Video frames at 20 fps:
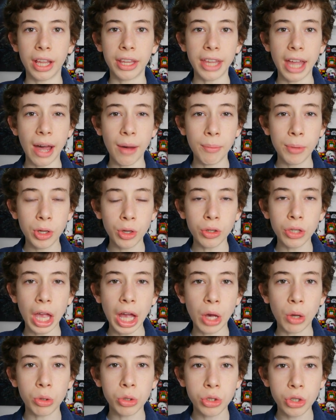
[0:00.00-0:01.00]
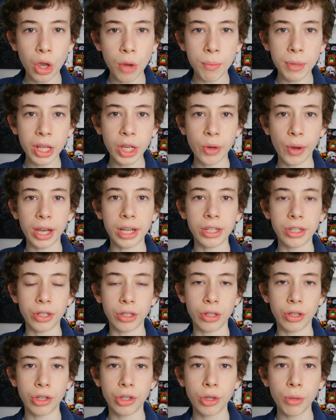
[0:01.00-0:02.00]
Now because I got so many
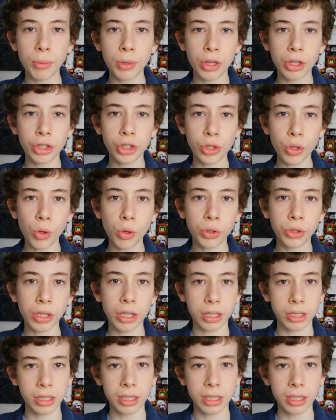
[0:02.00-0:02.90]
questions, some of the shorter,